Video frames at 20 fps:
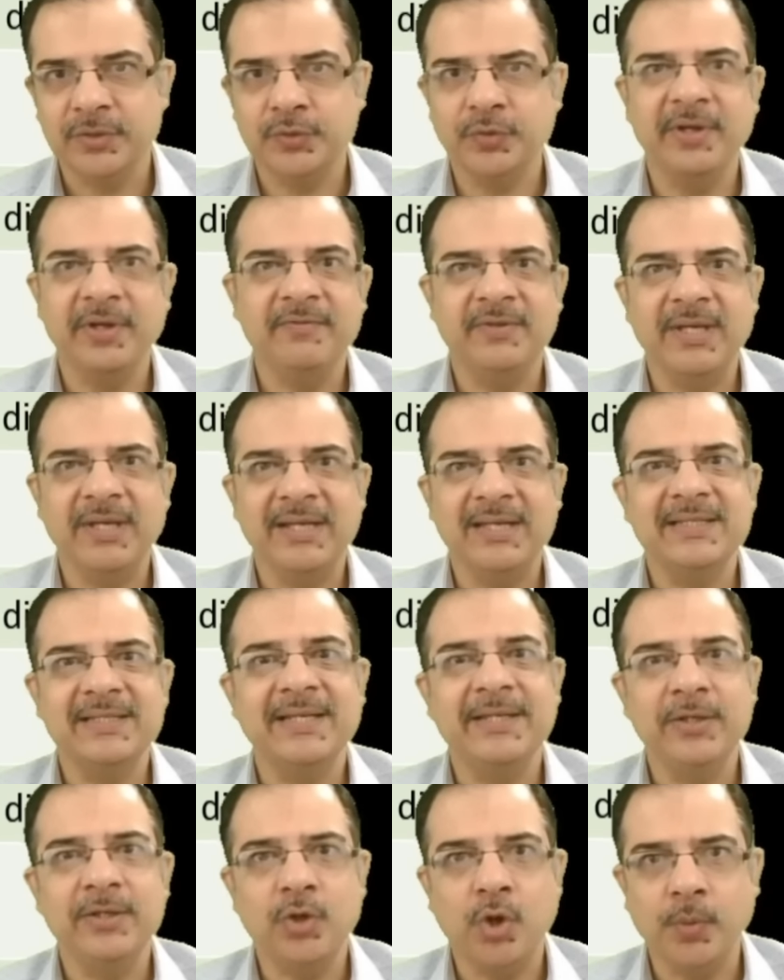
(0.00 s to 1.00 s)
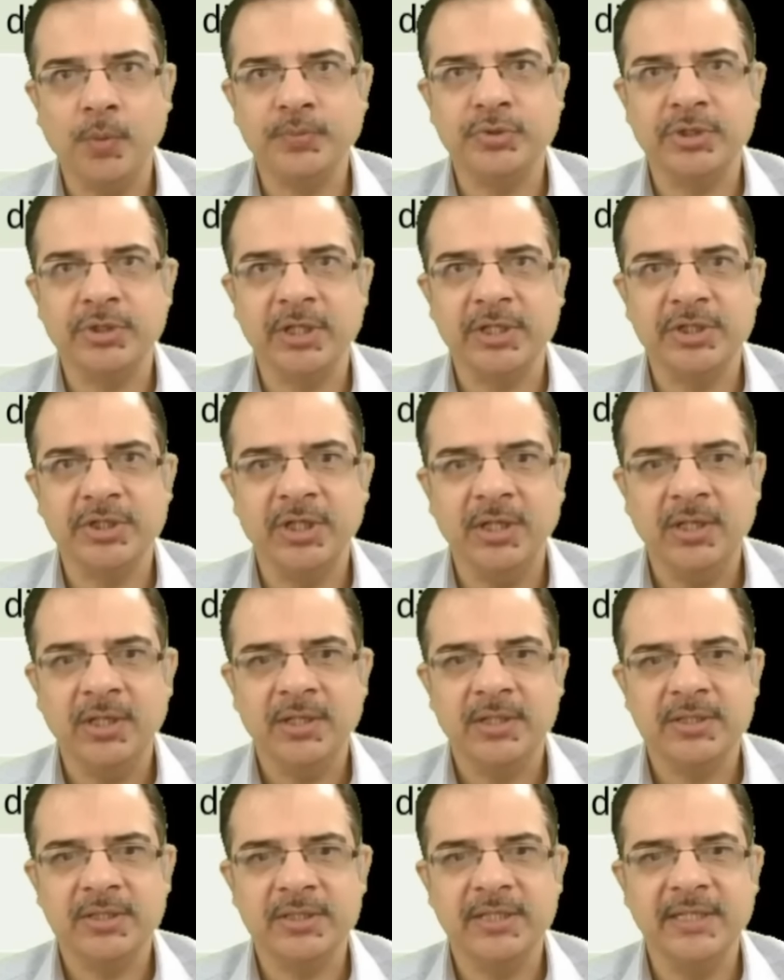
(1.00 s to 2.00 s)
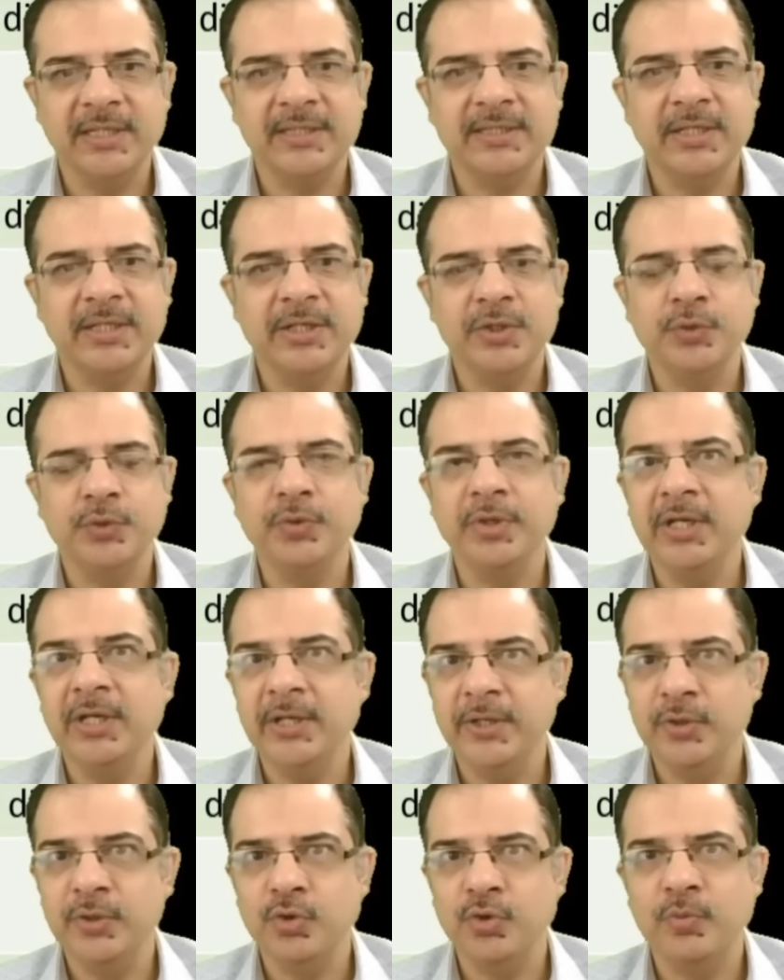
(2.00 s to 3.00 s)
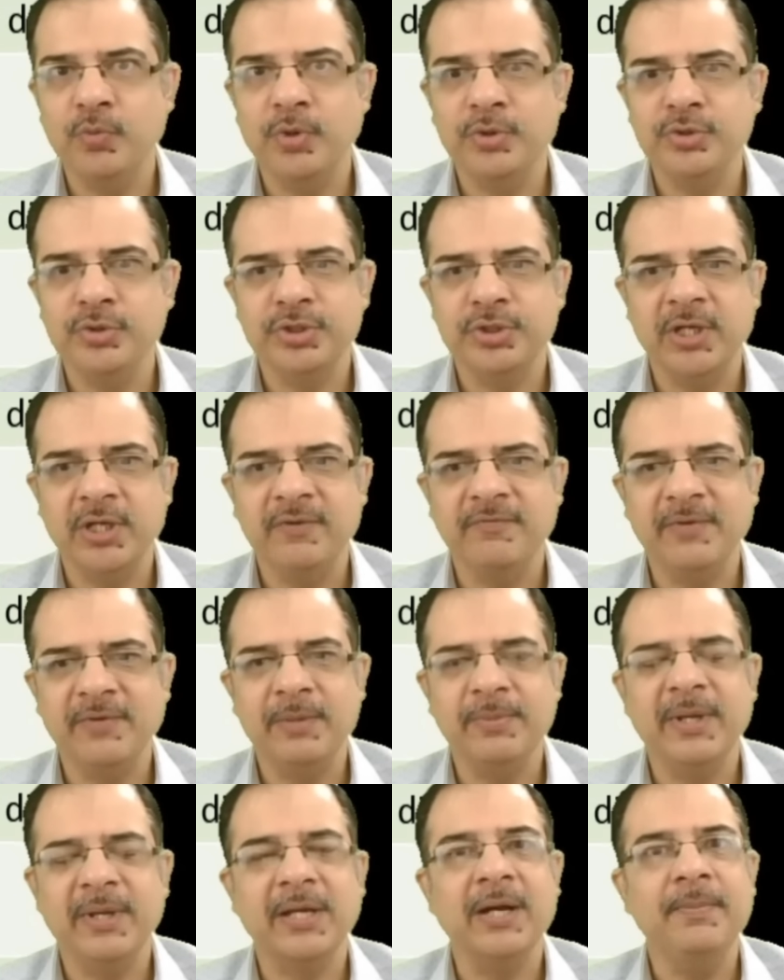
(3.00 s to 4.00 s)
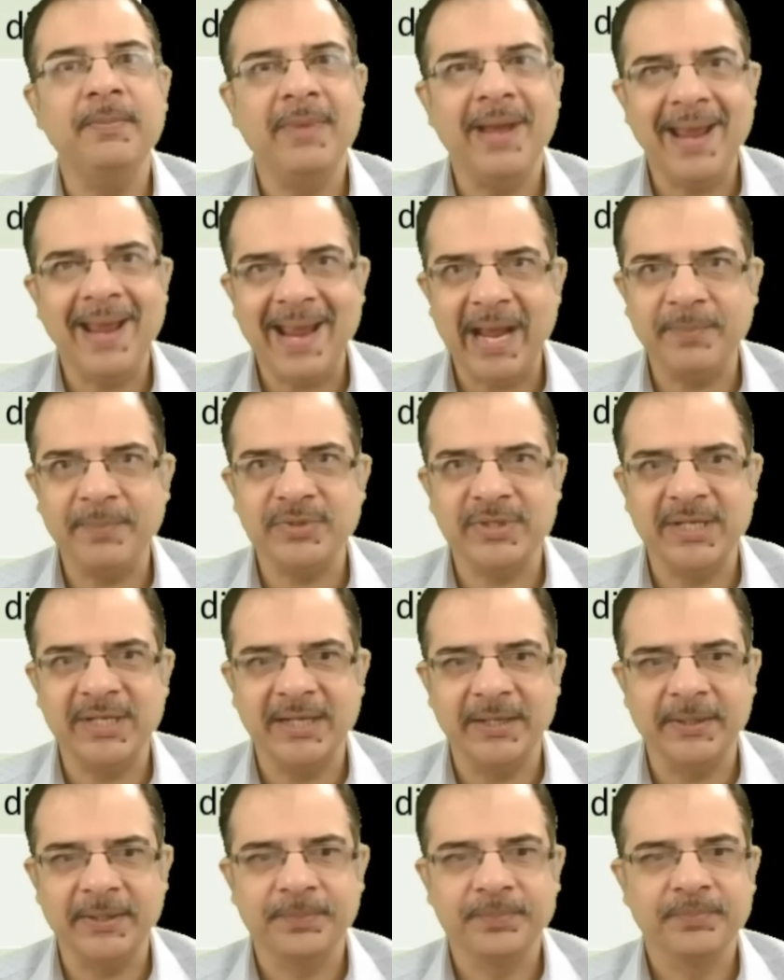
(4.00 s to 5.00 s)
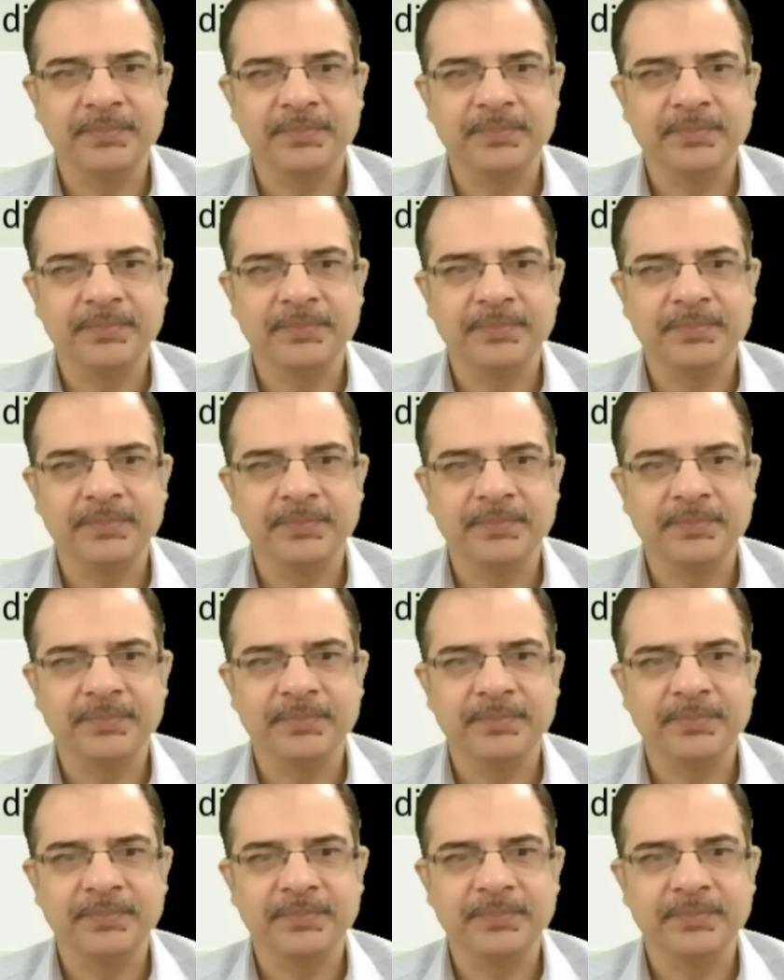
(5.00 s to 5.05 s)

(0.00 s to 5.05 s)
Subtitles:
So if there is any obstruction, this urine urobilinogen will become absent.